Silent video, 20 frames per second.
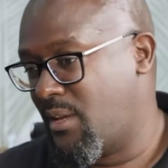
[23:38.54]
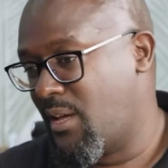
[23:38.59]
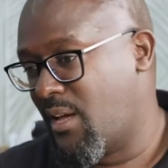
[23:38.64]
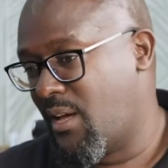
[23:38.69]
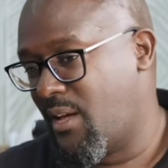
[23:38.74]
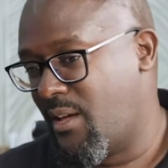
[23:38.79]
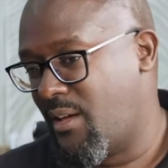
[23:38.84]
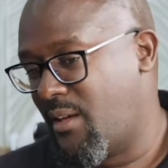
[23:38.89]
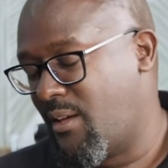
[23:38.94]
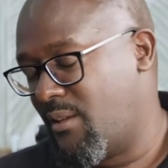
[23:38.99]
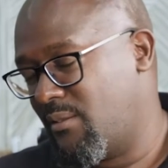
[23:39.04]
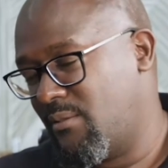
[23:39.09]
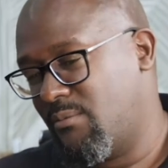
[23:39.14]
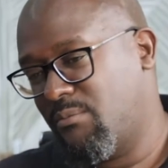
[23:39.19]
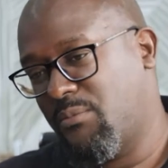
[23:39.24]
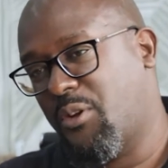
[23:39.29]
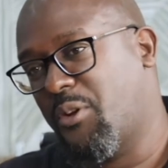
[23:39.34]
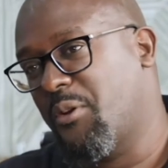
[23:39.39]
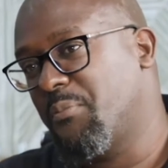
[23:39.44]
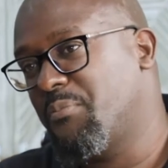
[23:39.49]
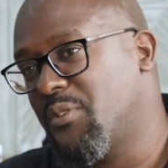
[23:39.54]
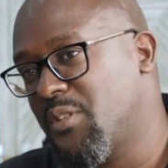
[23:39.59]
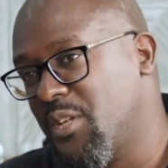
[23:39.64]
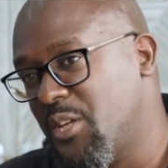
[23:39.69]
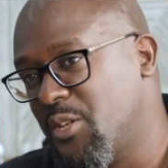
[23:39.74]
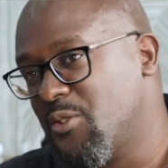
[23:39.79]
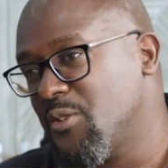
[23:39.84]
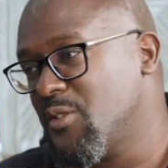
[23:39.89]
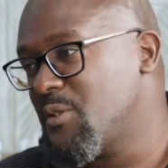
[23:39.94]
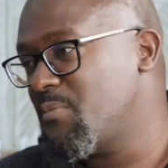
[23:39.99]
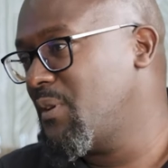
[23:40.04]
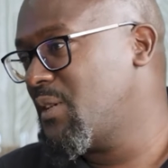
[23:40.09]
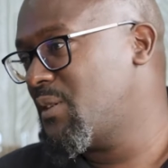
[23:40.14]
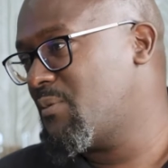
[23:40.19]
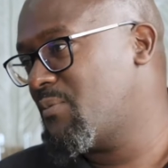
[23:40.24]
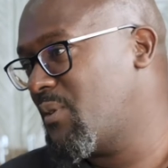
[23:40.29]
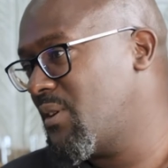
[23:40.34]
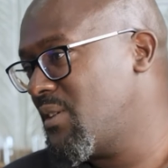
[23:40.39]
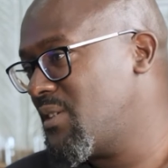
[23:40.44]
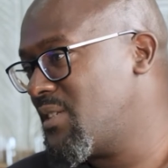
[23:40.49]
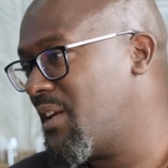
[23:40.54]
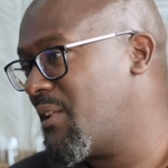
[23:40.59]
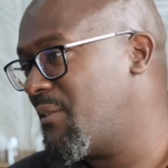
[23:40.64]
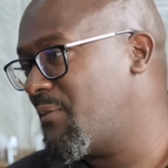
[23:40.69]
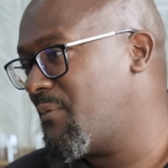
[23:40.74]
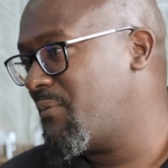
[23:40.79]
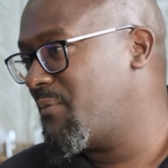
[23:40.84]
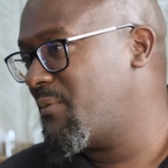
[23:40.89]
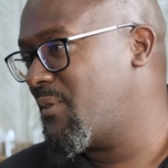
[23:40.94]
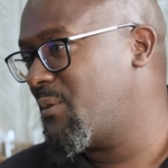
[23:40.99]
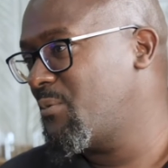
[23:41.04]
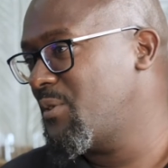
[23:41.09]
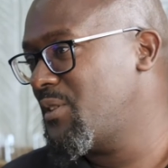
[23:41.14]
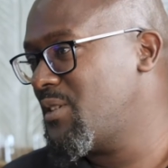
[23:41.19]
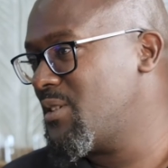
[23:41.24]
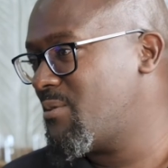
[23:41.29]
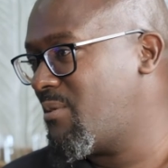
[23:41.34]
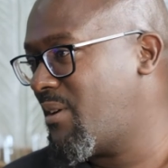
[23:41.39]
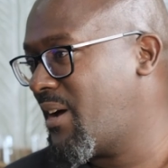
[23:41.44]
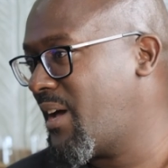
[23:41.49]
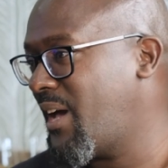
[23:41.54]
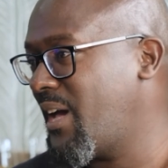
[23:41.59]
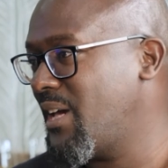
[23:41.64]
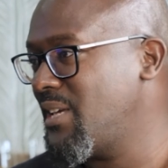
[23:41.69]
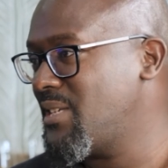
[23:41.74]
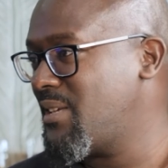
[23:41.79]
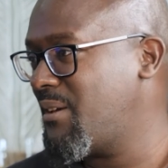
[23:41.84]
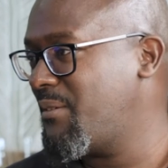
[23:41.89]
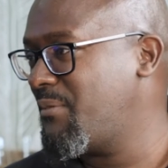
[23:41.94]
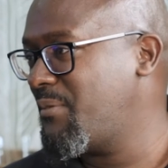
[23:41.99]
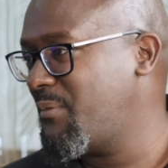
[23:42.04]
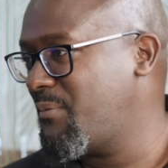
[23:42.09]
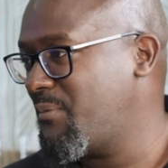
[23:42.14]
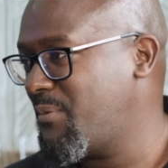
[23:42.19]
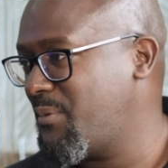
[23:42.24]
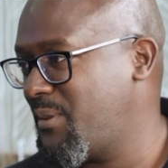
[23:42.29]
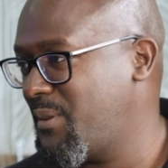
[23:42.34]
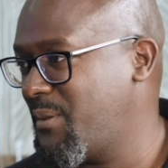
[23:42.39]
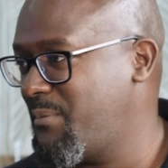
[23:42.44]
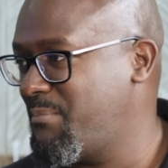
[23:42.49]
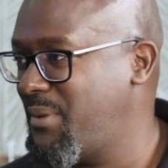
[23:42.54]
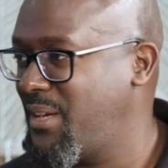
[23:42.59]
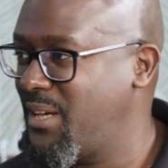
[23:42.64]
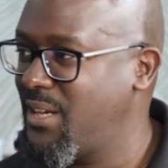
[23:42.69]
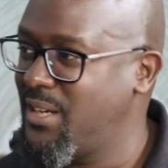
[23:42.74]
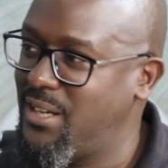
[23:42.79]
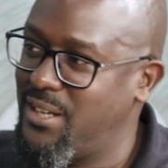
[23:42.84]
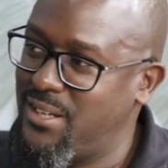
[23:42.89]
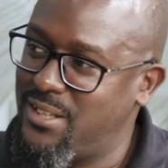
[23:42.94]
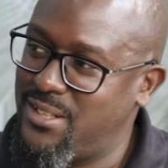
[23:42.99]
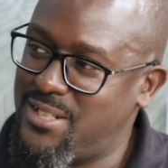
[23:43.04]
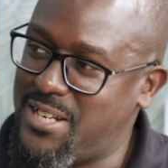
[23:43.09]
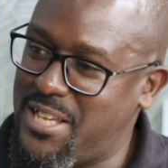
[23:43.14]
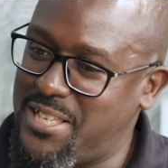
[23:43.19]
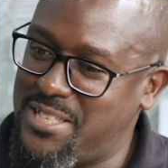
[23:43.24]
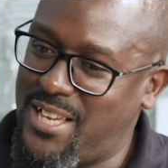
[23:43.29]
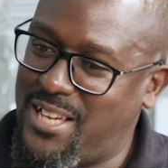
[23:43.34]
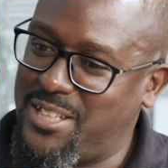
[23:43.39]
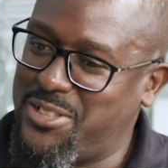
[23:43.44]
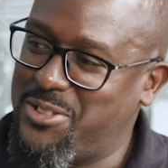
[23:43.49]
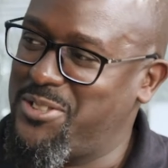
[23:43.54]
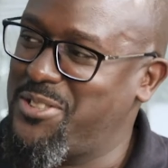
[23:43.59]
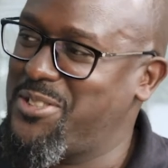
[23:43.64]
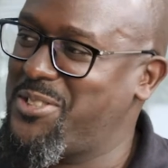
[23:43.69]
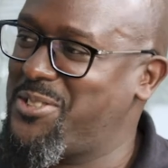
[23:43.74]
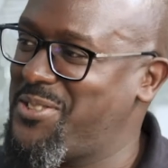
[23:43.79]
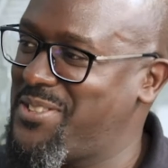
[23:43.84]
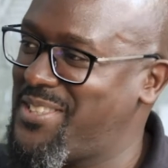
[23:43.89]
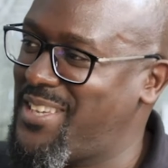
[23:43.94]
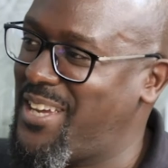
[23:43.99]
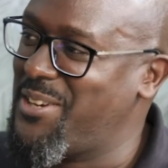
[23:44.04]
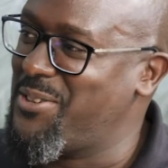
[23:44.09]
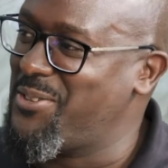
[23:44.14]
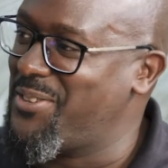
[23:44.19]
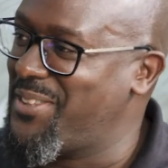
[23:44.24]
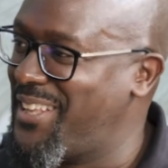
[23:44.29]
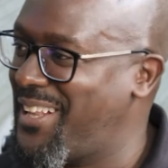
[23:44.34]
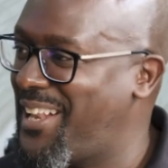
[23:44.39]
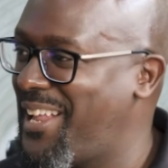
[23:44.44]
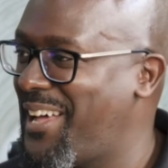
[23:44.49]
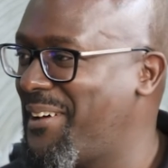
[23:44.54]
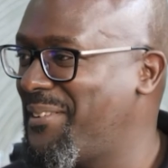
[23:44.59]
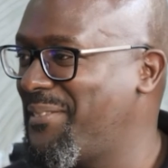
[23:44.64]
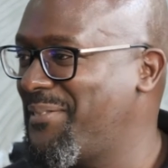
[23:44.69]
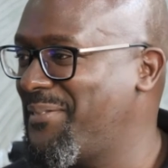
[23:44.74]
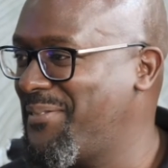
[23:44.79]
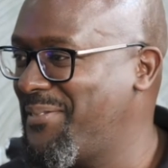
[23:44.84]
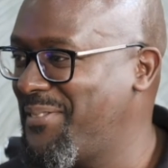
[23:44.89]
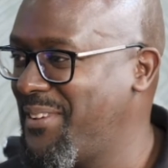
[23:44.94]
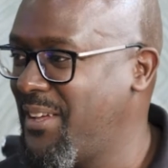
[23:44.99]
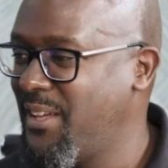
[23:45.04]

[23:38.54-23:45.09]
the reputation speaks for itself, which is why I save them for the big transactions, because I know they'll have